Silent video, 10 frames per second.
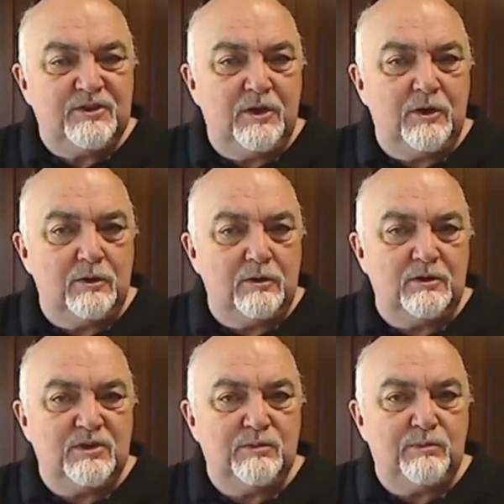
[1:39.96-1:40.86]

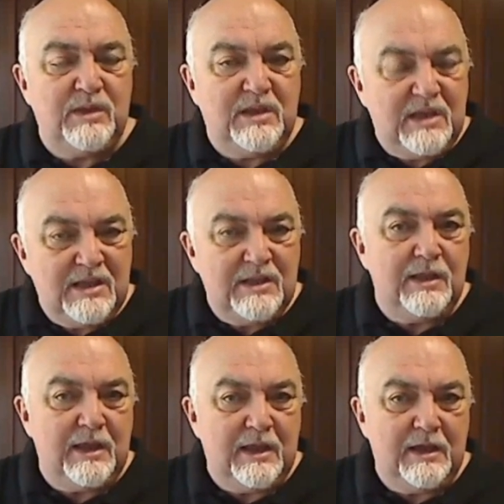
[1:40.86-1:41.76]
songs begin
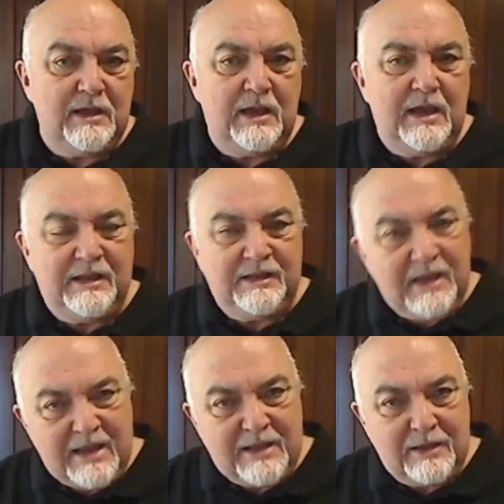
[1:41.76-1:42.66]
there and
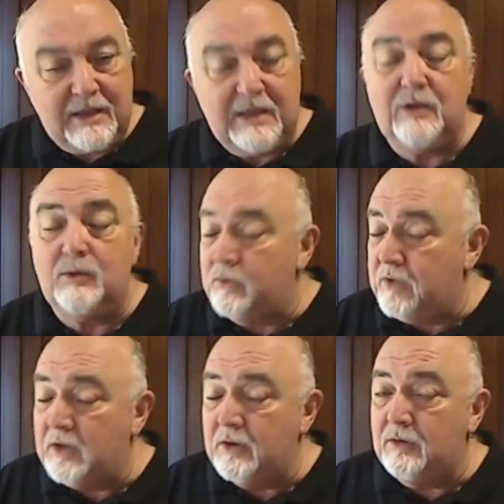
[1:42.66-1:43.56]
end there,
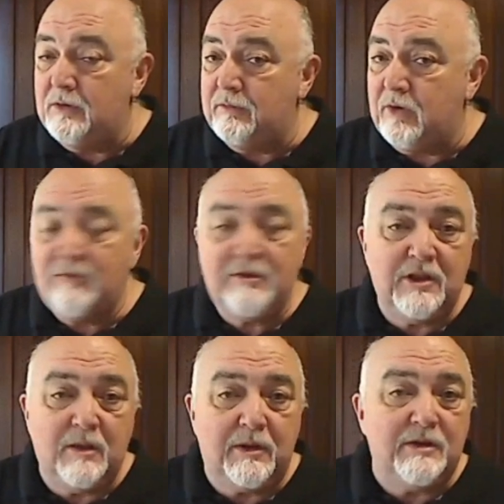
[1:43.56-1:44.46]
although for
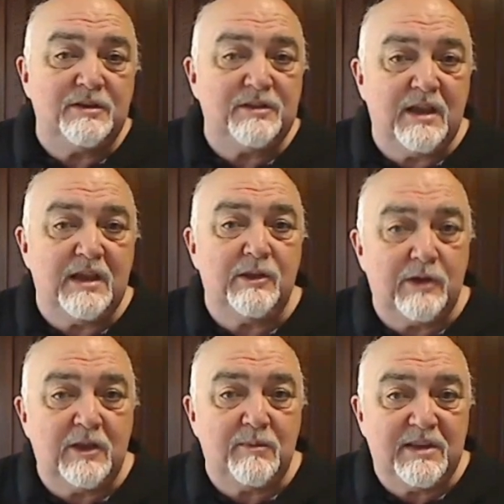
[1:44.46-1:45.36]
everything I'm going to say, there are
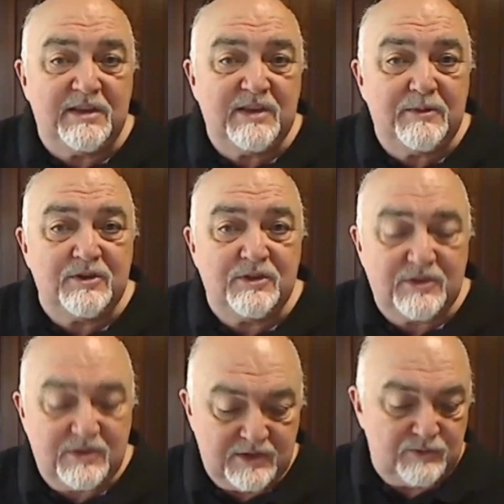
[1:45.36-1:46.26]
going to be exceptions
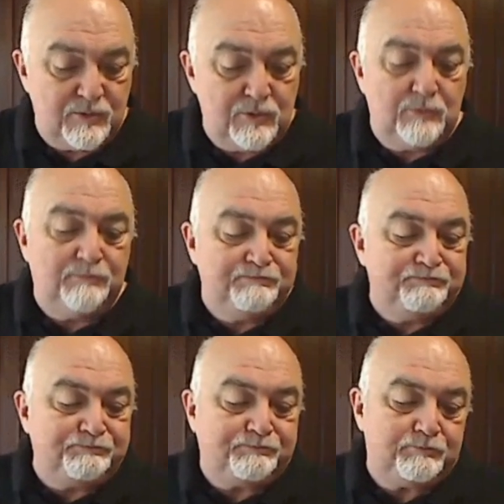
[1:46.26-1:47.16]
to this rule.
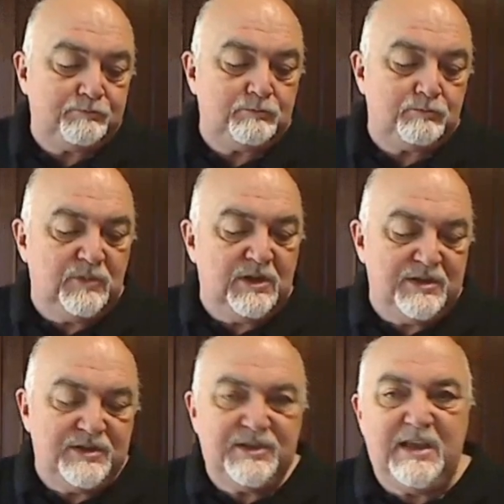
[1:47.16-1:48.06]

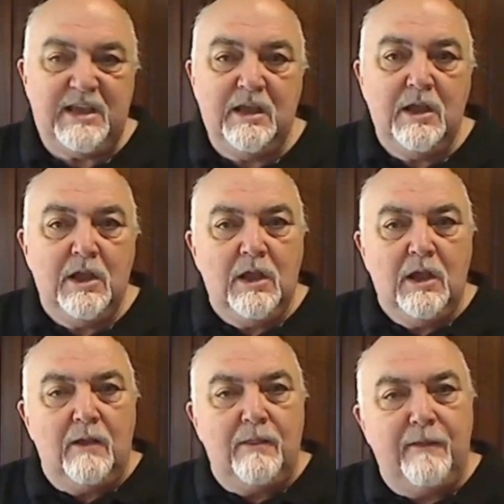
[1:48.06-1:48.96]
C.
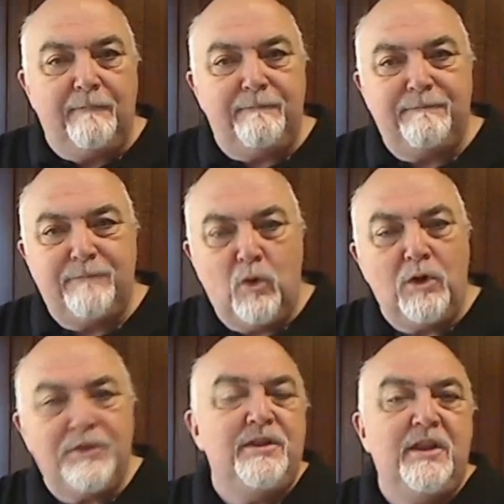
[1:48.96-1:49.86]
The
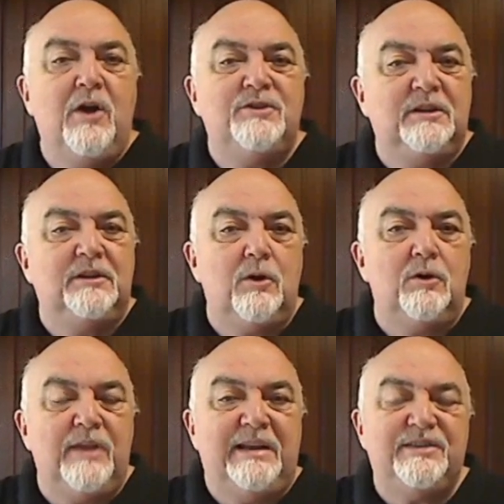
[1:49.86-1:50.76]
4th note
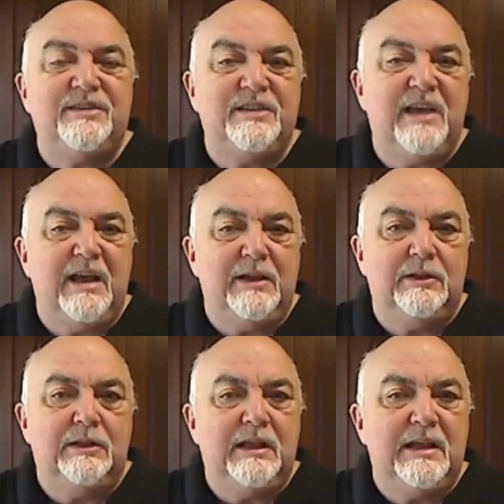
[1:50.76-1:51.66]
along that
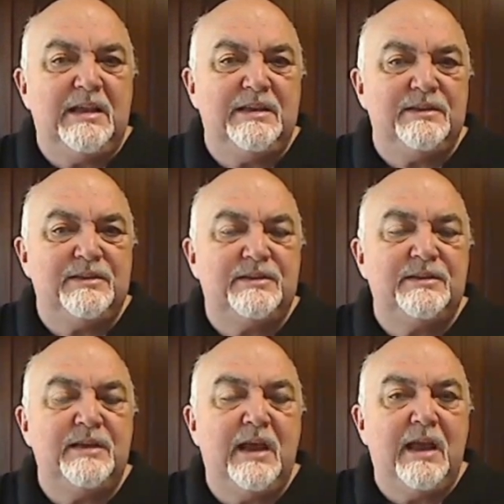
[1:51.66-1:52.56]
scale is
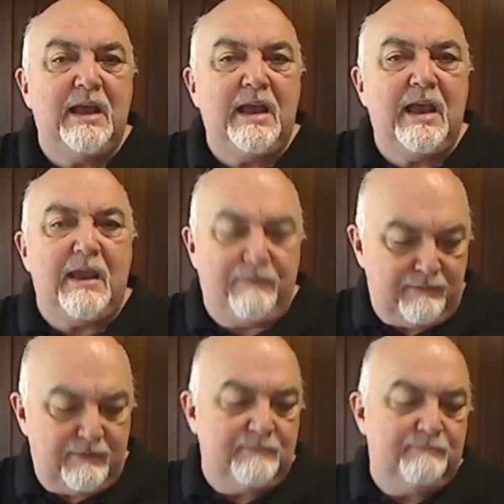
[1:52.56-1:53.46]

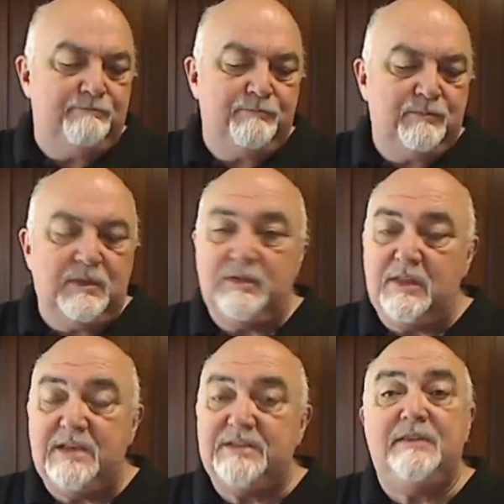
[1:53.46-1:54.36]
F.
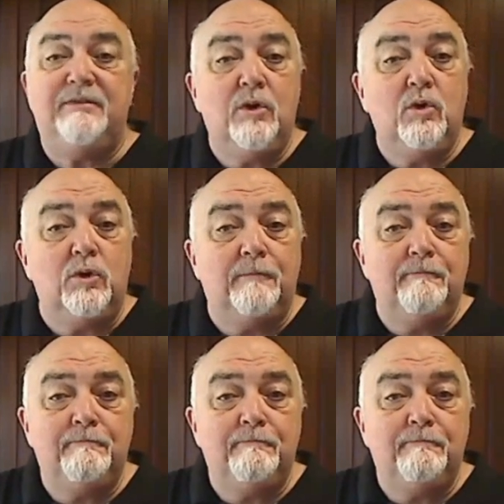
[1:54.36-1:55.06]
There's an F chord.